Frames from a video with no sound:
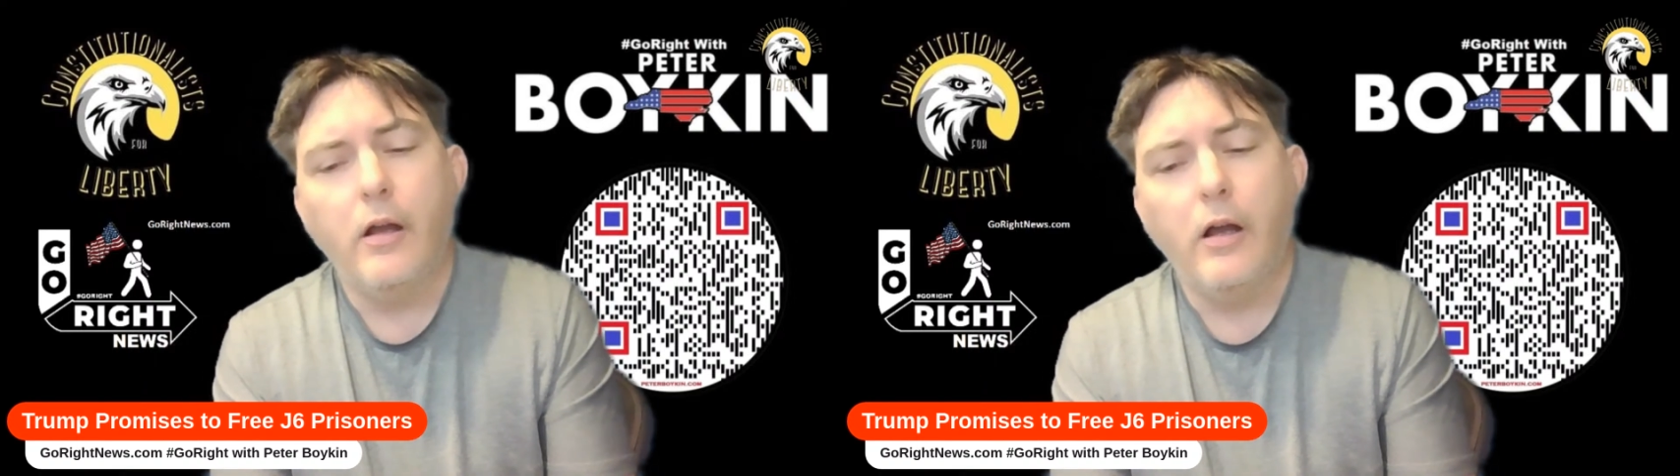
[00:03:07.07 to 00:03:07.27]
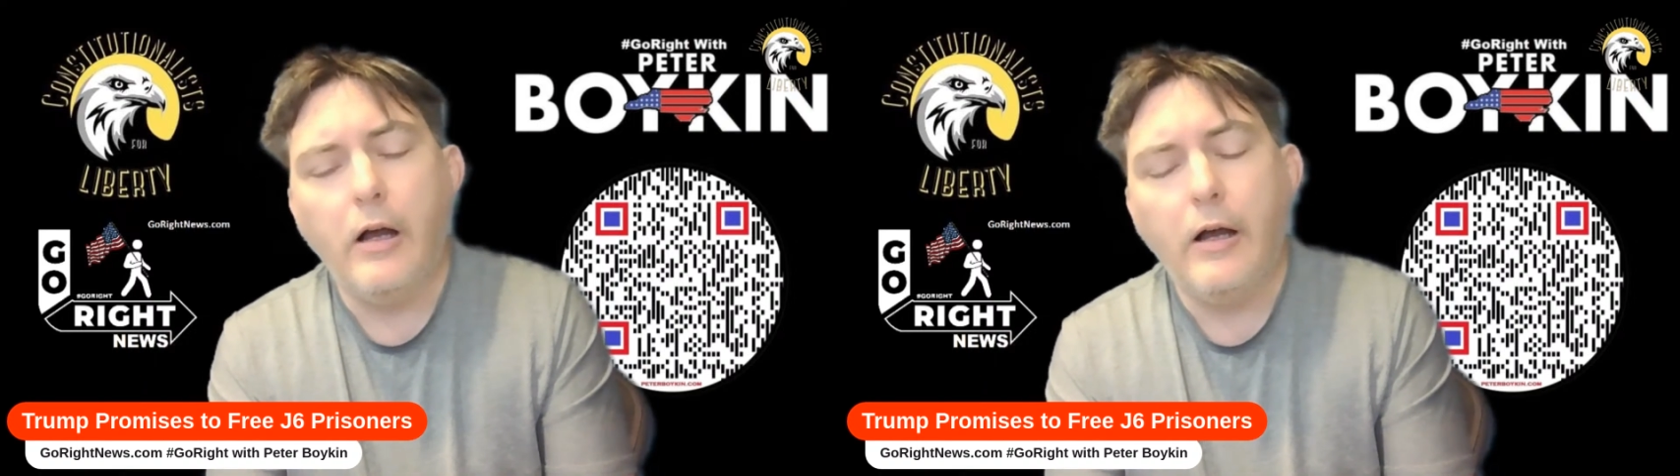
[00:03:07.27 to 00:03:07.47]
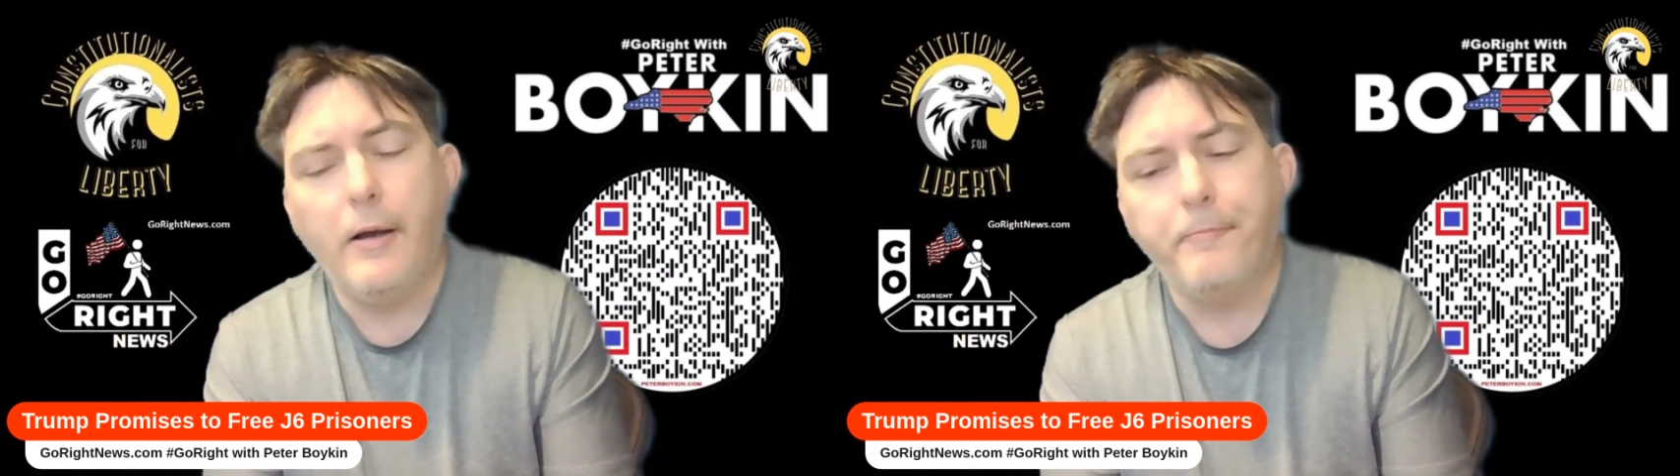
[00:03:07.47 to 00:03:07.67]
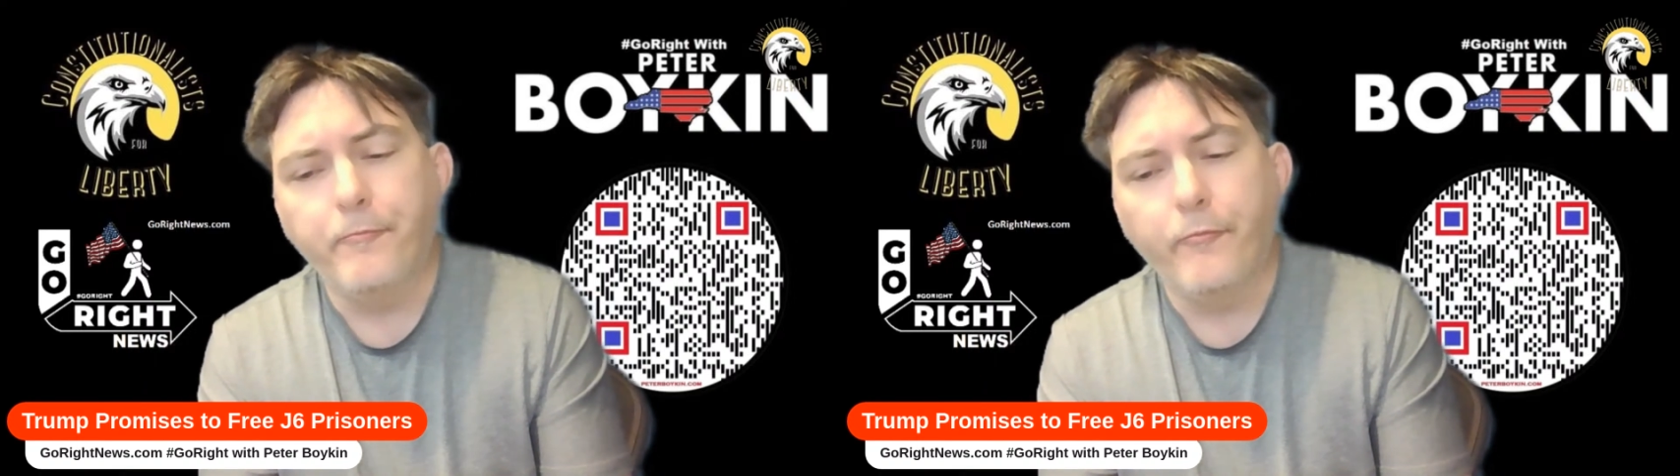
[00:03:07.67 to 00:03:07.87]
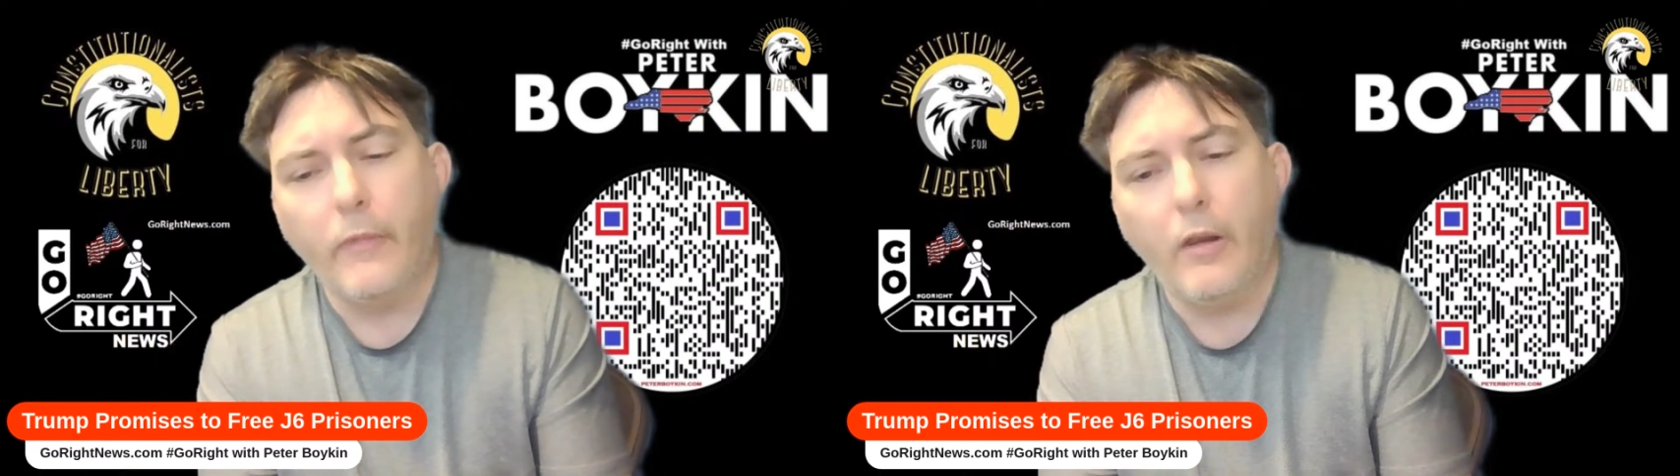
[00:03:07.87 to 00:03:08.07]
But
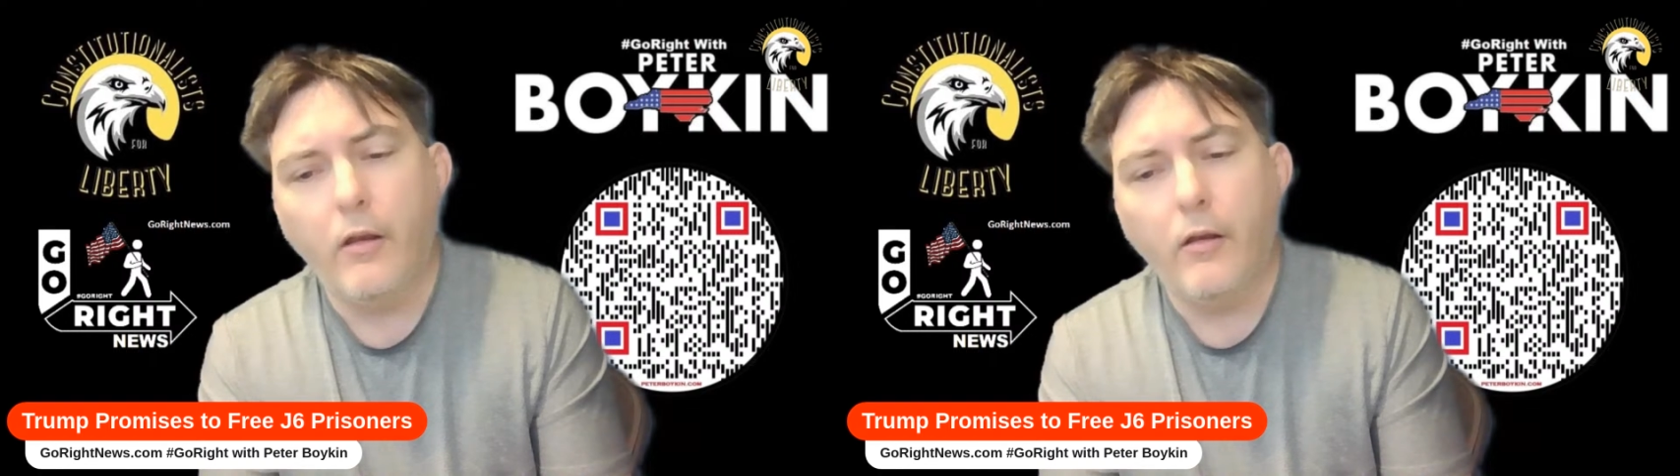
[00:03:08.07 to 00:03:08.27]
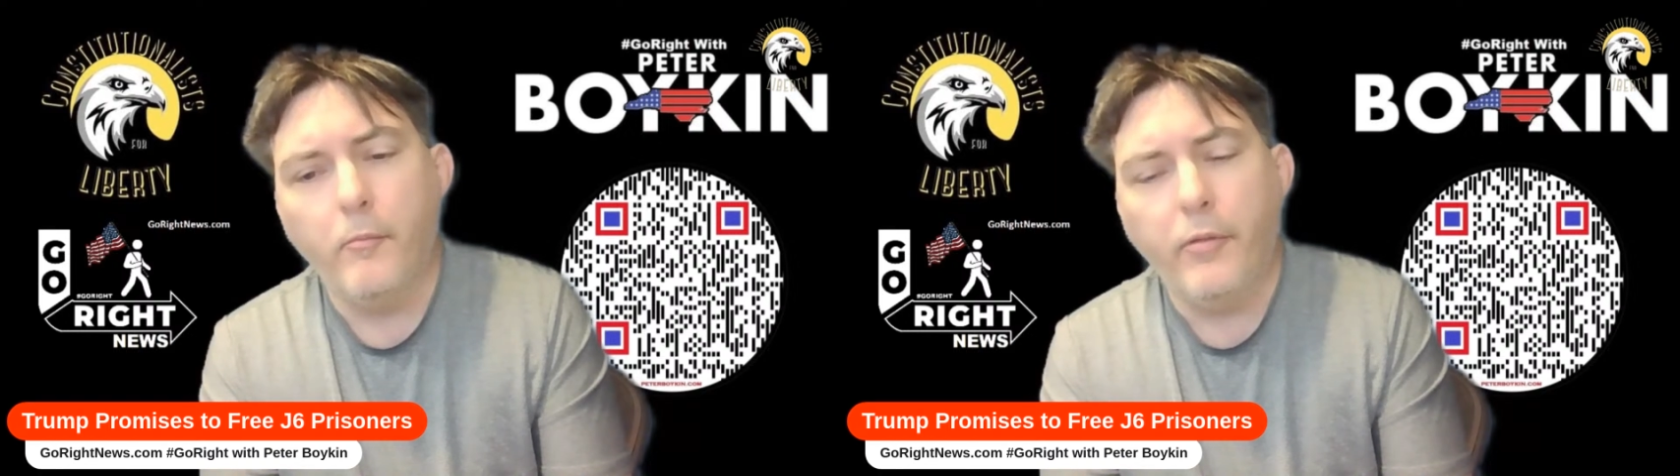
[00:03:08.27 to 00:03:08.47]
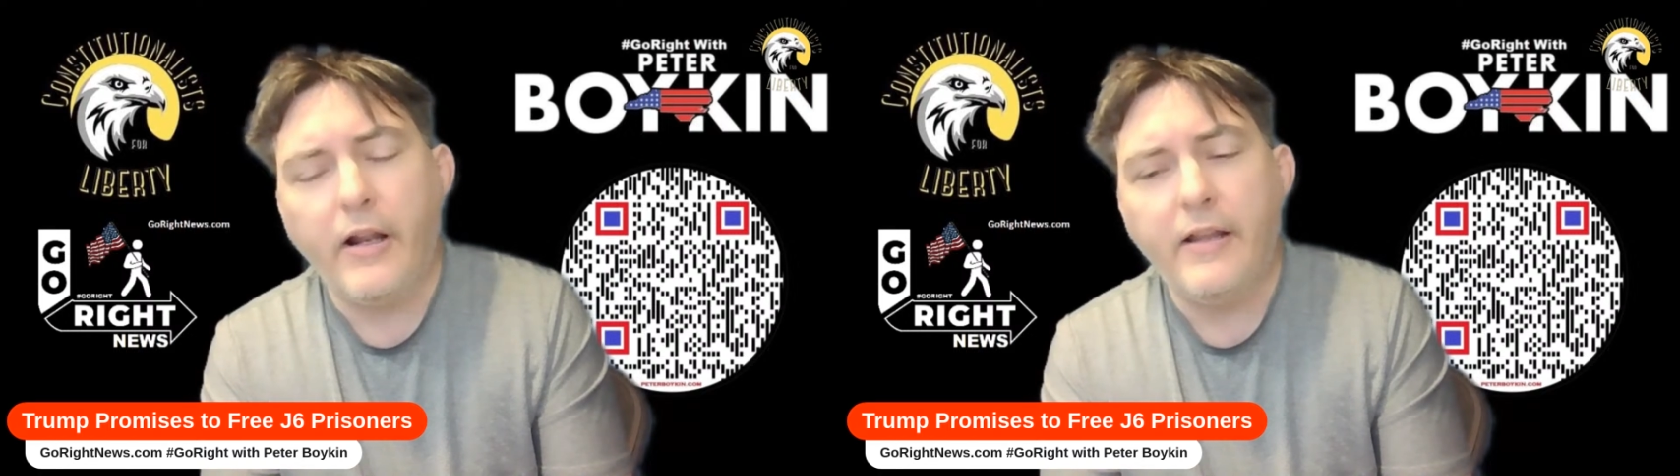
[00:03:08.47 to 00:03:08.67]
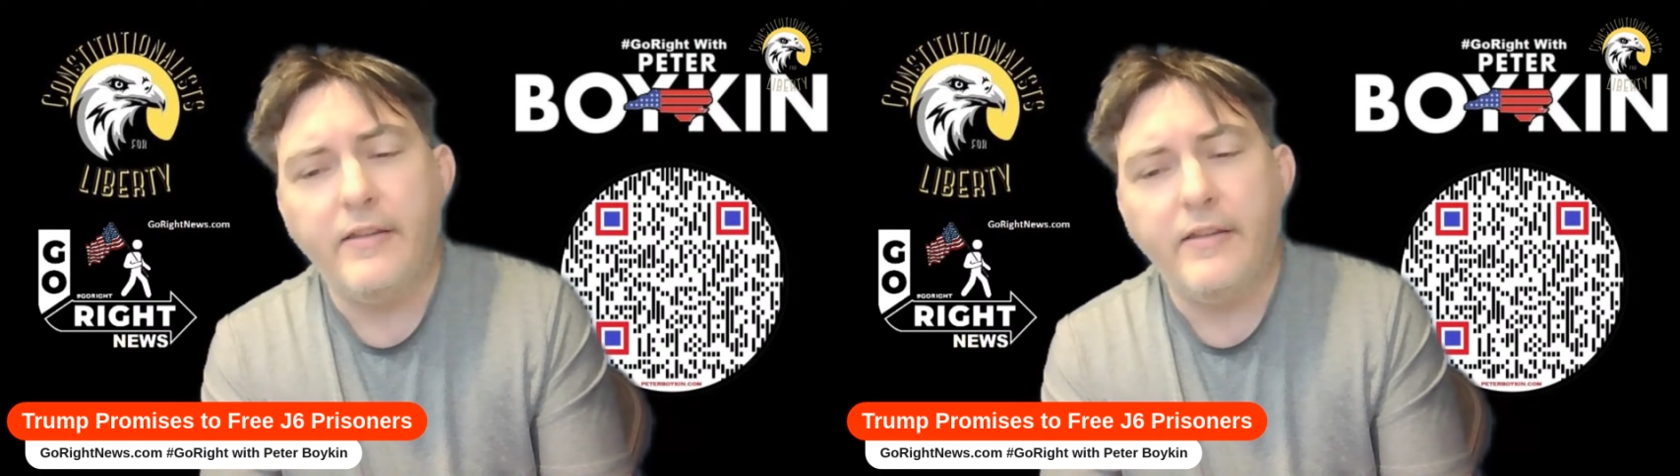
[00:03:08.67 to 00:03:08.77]
I